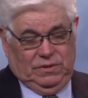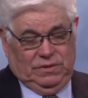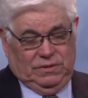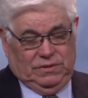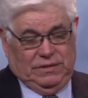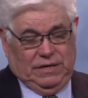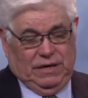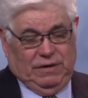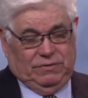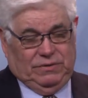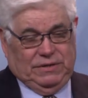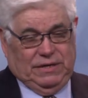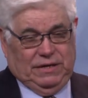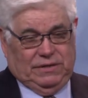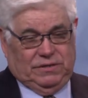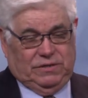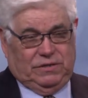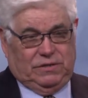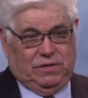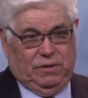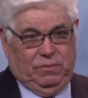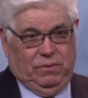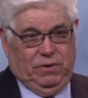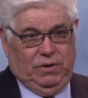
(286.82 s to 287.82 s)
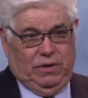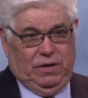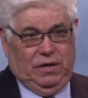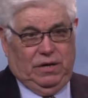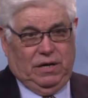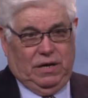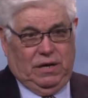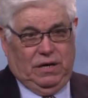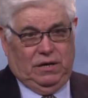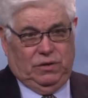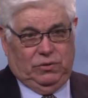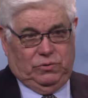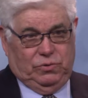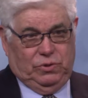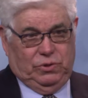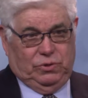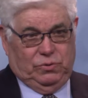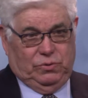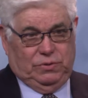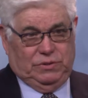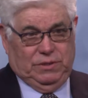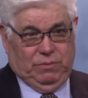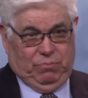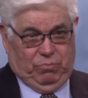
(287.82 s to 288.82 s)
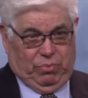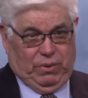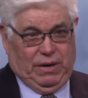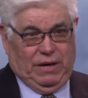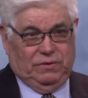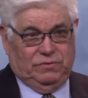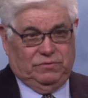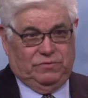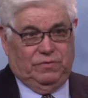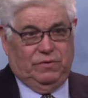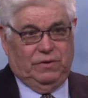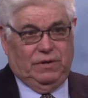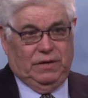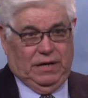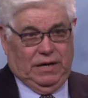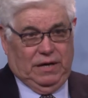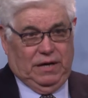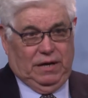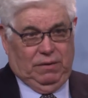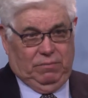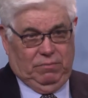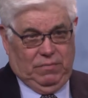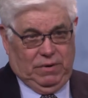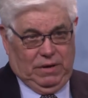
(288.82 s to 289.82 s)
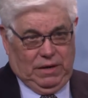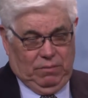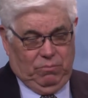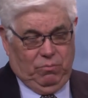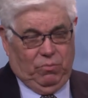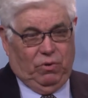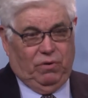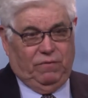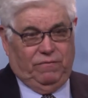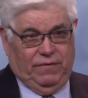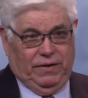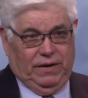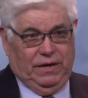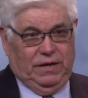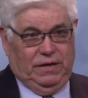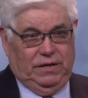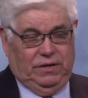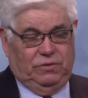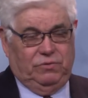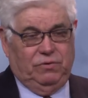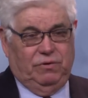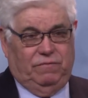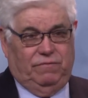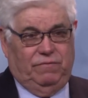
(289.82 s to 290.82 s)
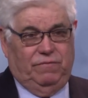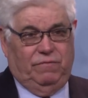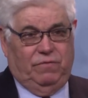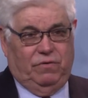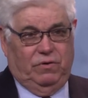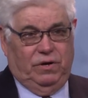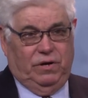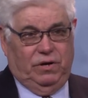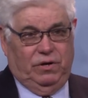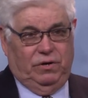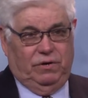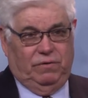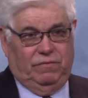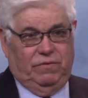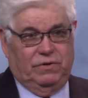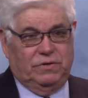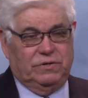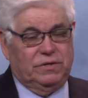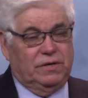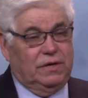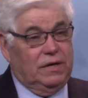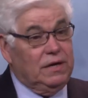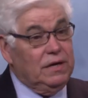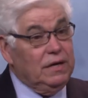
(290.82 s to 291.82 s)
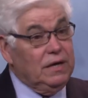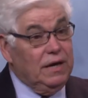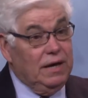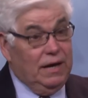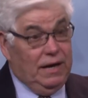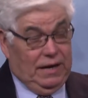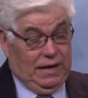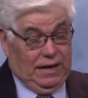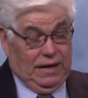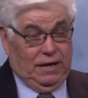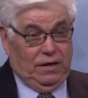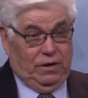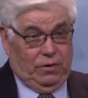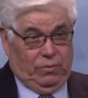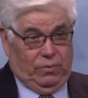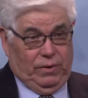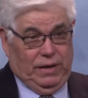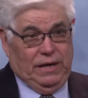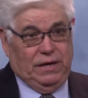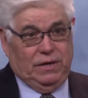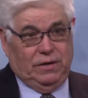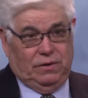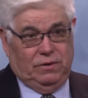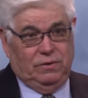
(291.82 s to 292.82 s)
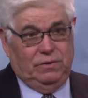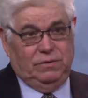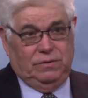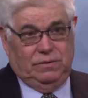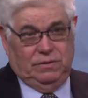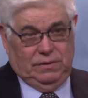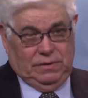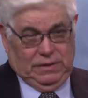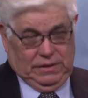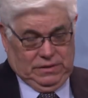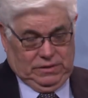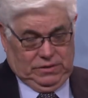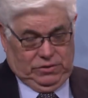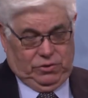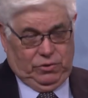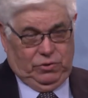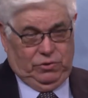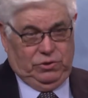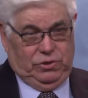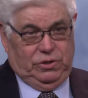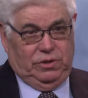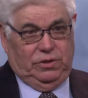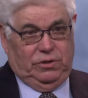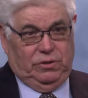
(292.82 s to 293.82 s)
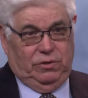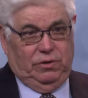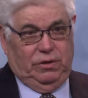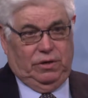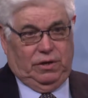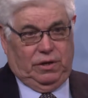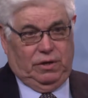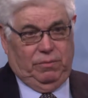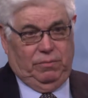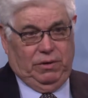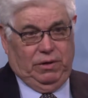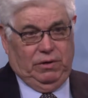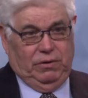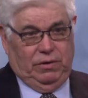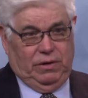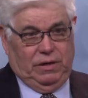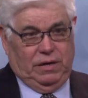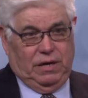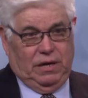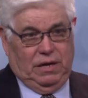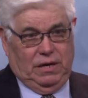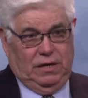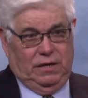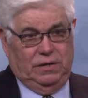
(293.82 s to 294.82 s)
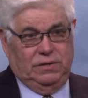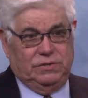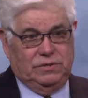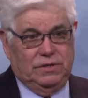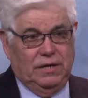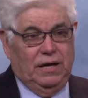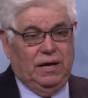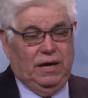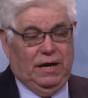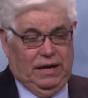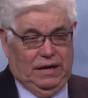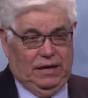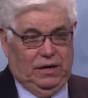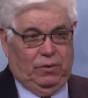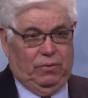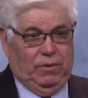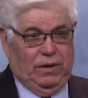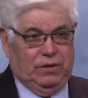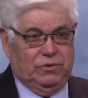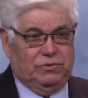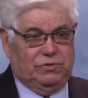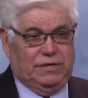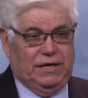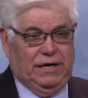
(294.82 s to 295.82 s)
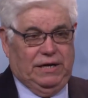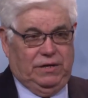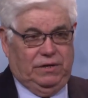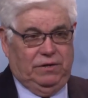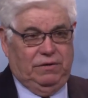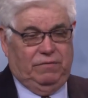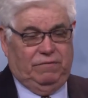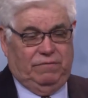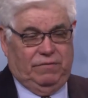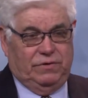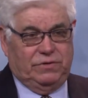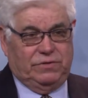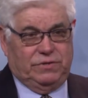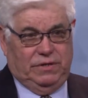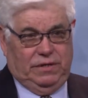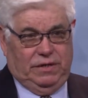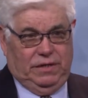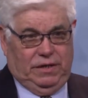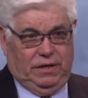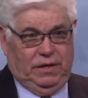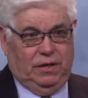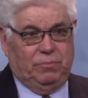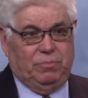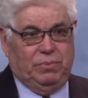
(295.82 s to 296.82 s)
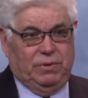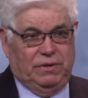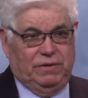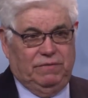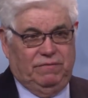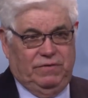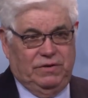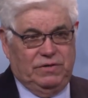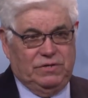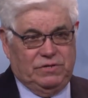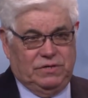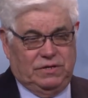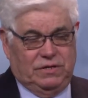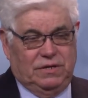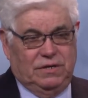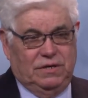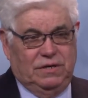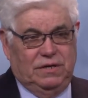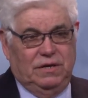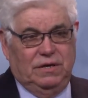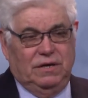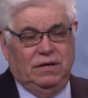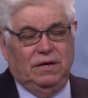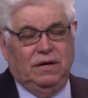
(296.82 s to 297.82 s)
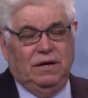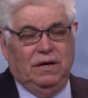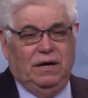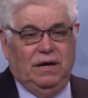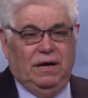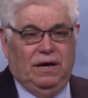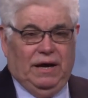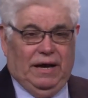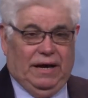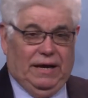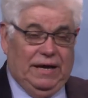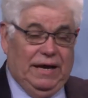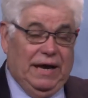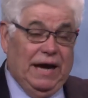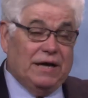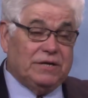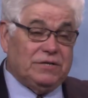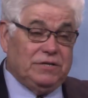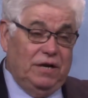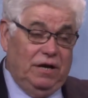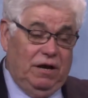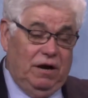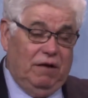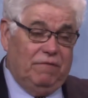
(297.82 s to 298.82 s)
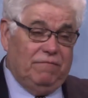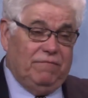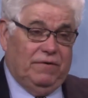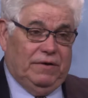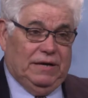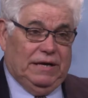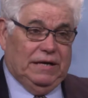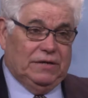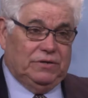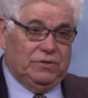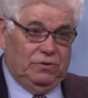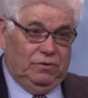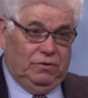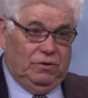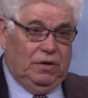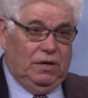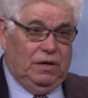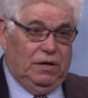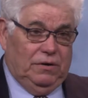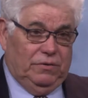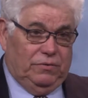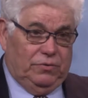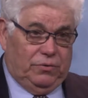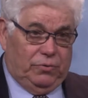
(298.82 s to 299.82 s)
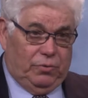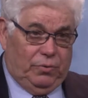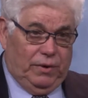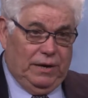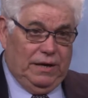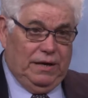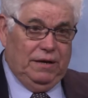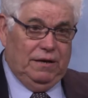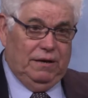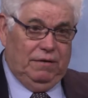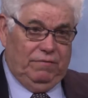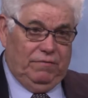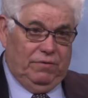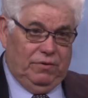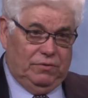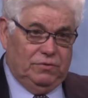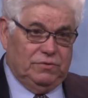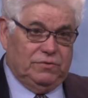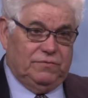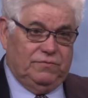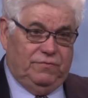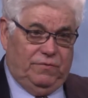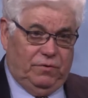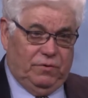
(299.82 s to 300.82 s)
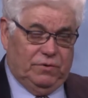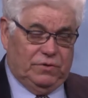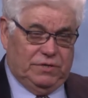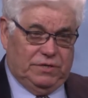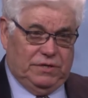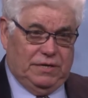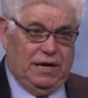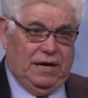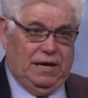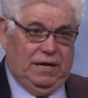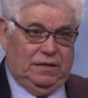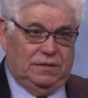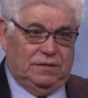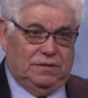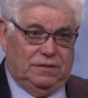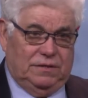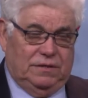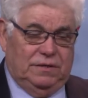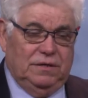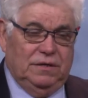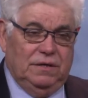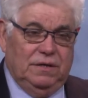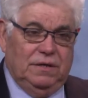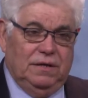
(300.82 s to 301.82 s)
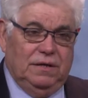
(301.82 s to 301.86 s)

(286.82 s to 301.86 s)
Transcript: South Texas Community College, which was in Brownsville, and, and morphing it into a four-year university, and Laredo uh, through through the community college and Laredo State University, the upper division, and he actually offered that to uh, three of those four sites.